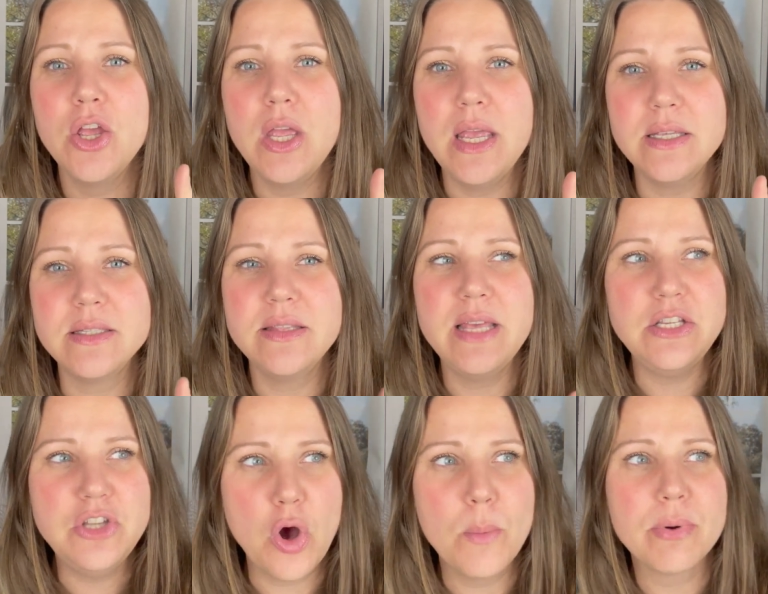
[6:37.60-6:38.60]
is they
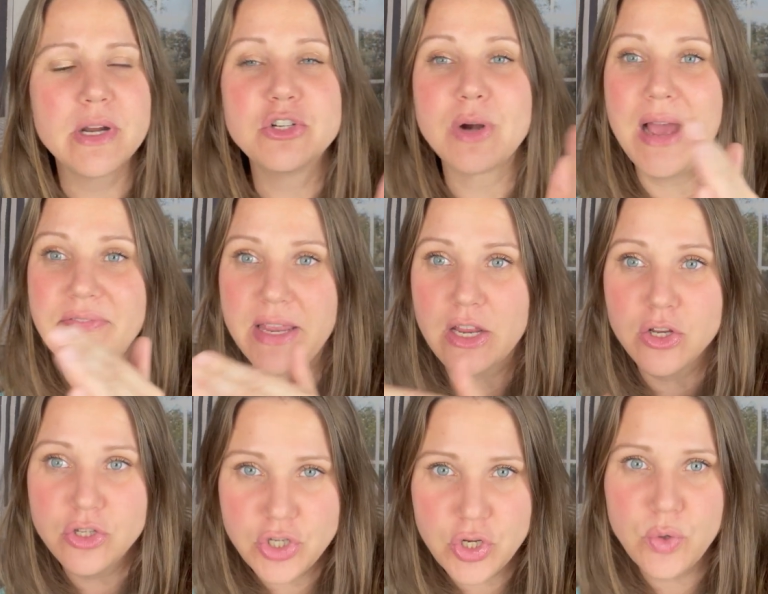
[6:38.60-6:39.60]
don't bring
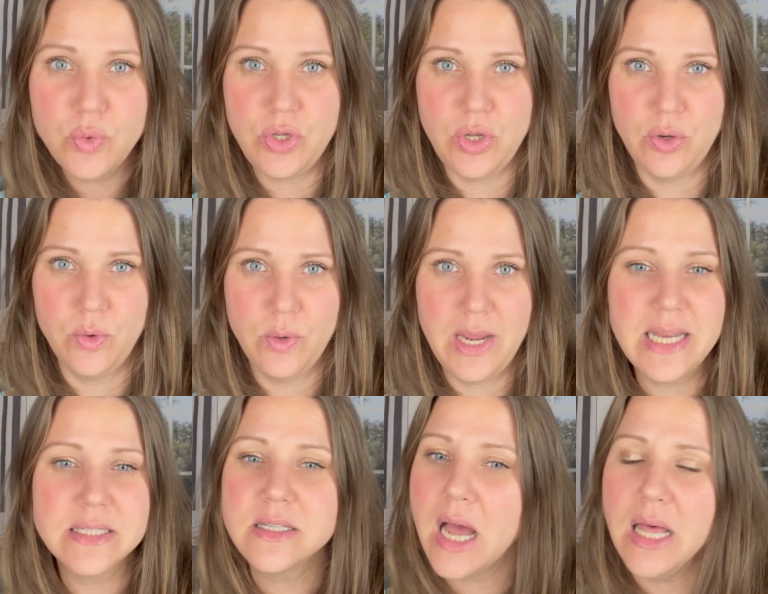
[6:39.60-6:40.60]
traffic to you.
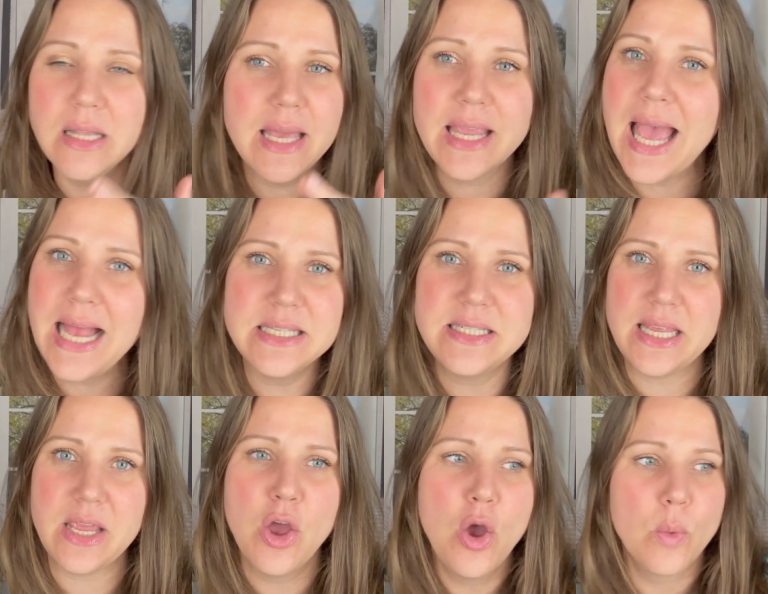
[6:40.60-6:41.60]
It's not like
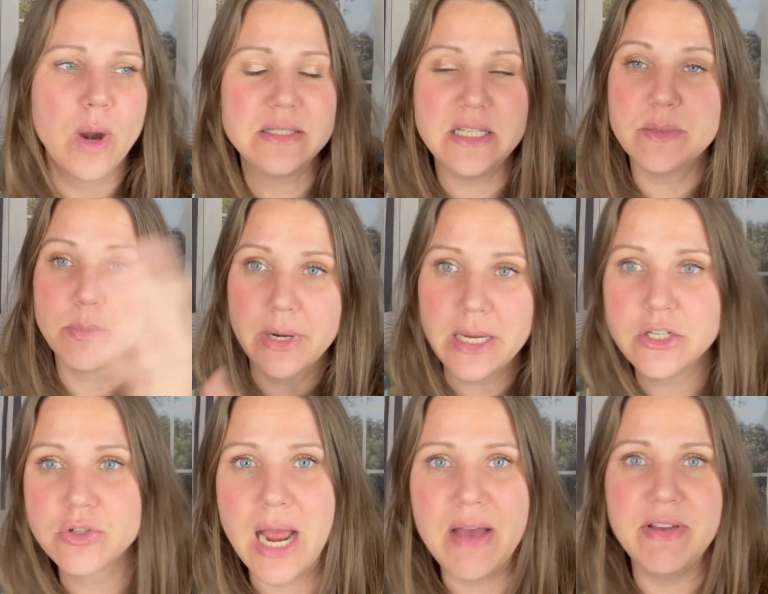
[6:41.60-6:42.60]
Etsy, where Etsy's bringing
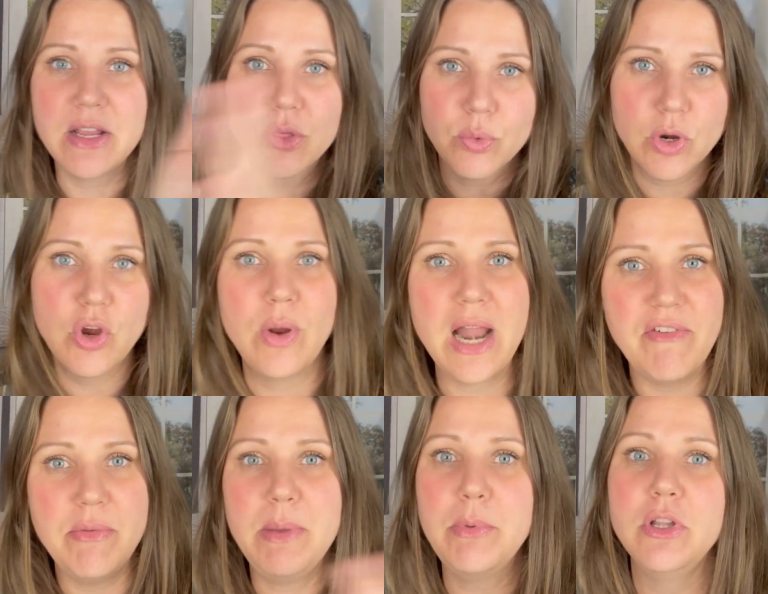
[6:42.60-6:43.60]
traffic through and
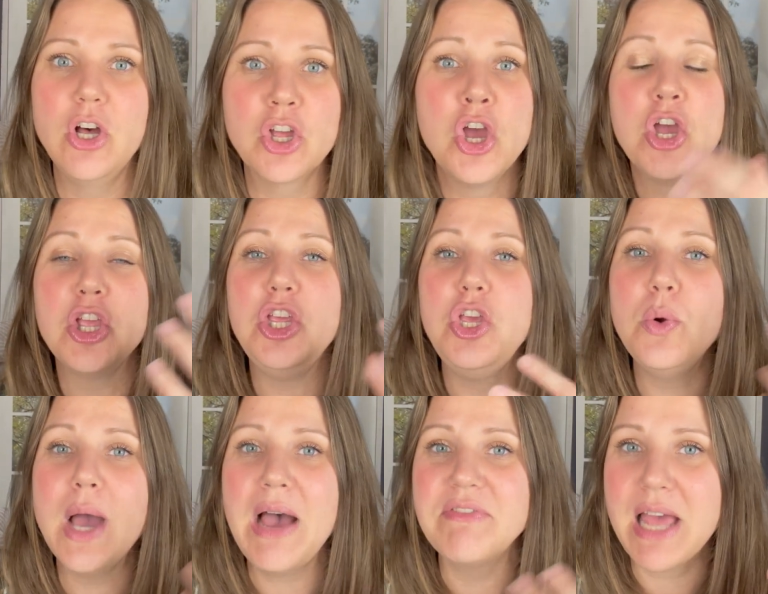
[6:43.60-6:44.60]
having people look.
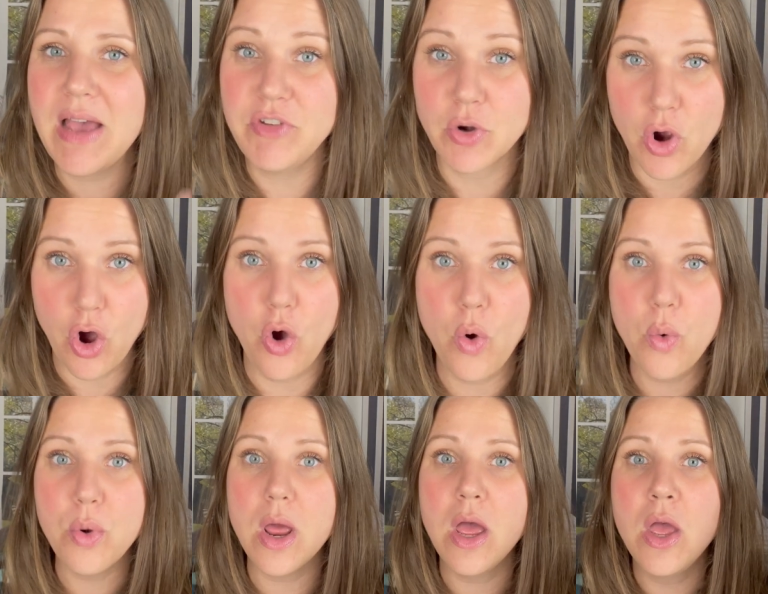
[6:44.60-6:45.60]
You have to have your
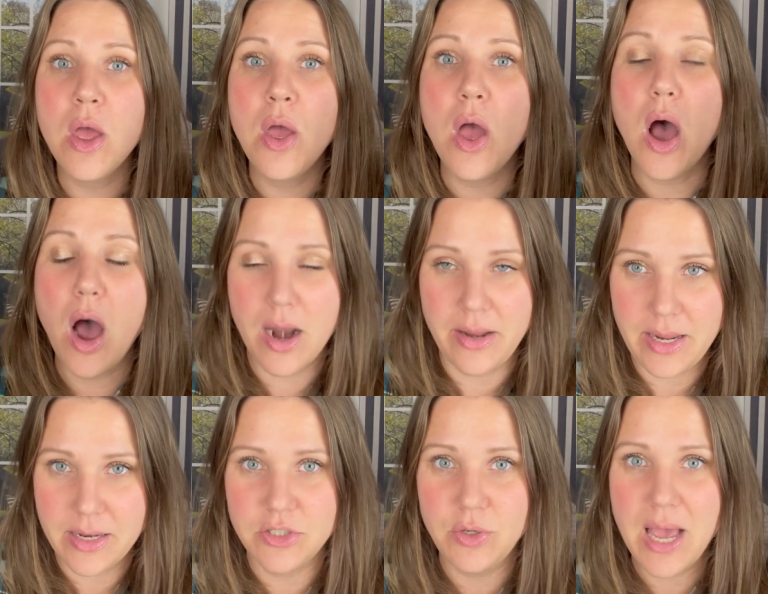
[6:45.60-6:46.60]
own
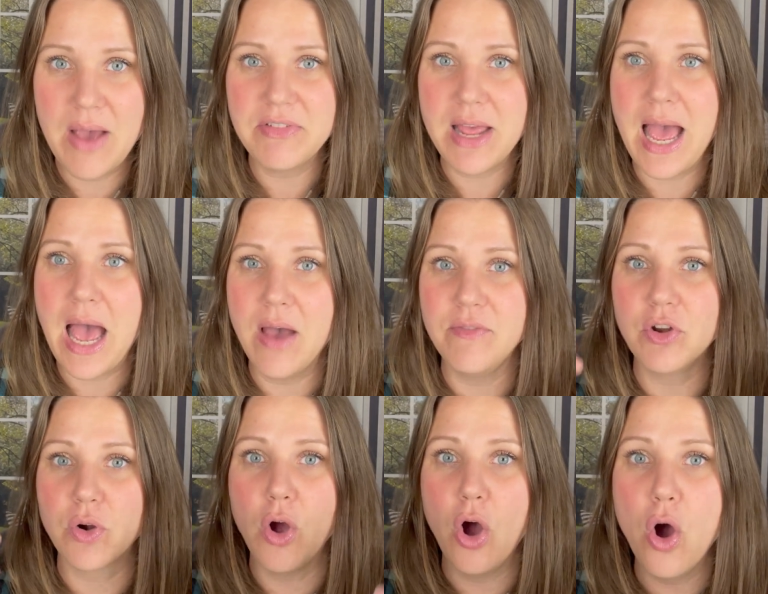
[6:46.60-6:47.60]
audience. You have to have
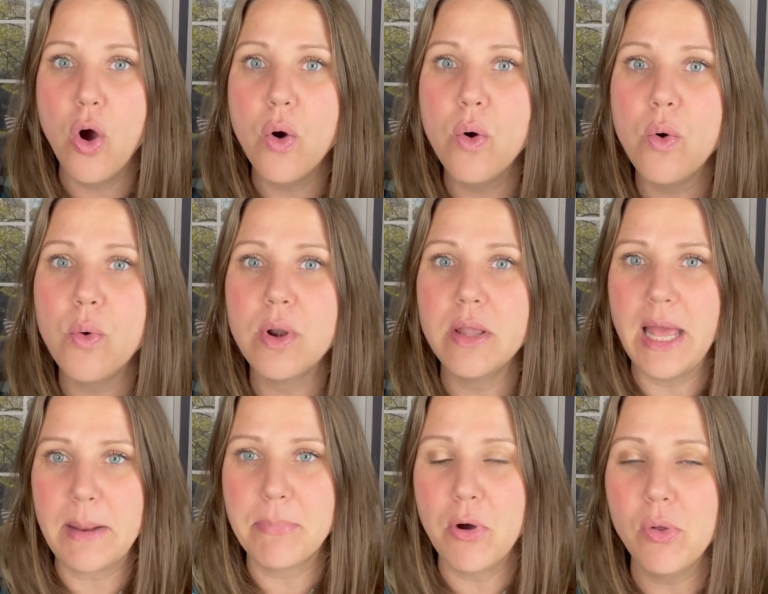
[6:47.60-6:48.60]
your own
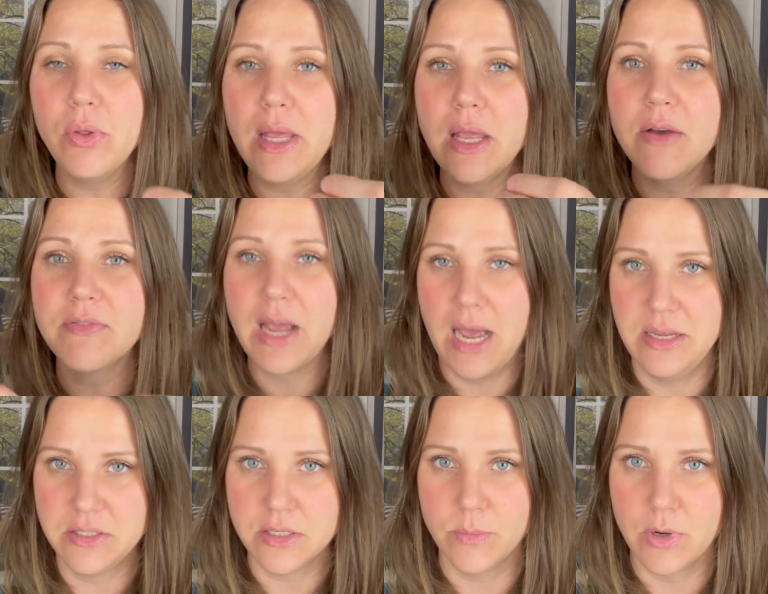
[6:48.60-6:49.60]
like pulling of
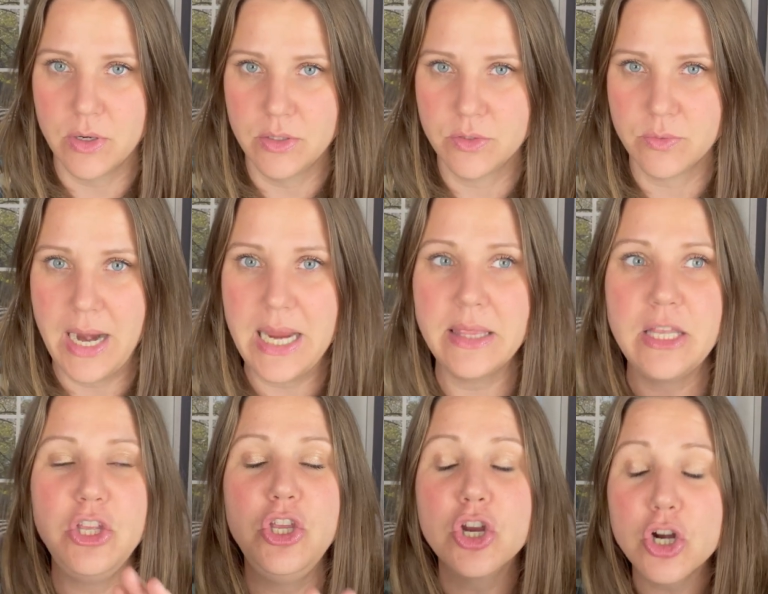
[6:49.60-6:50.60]
customers, right?
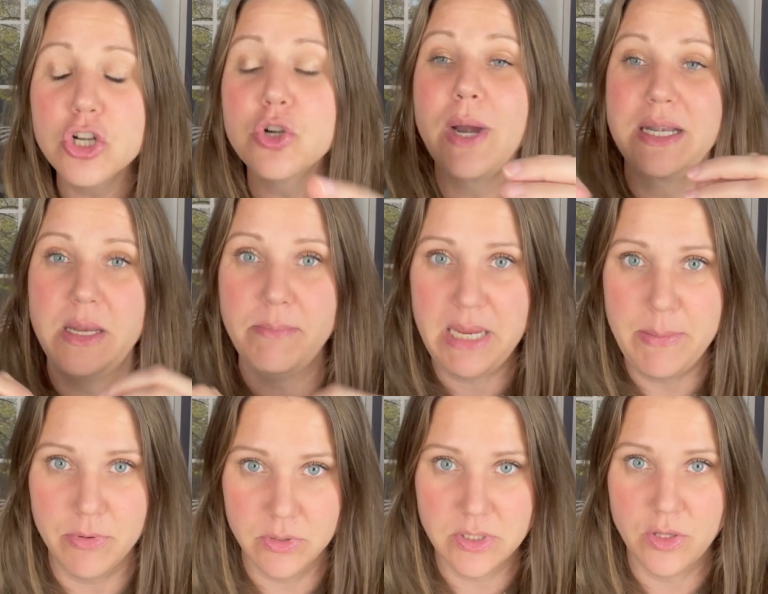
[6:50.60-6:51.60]
Like you're directing
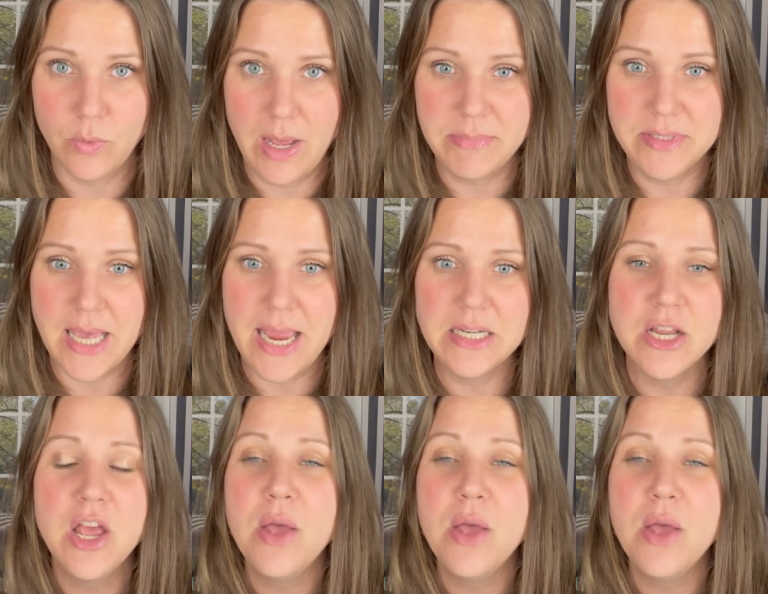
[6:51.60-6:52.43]
people to the website.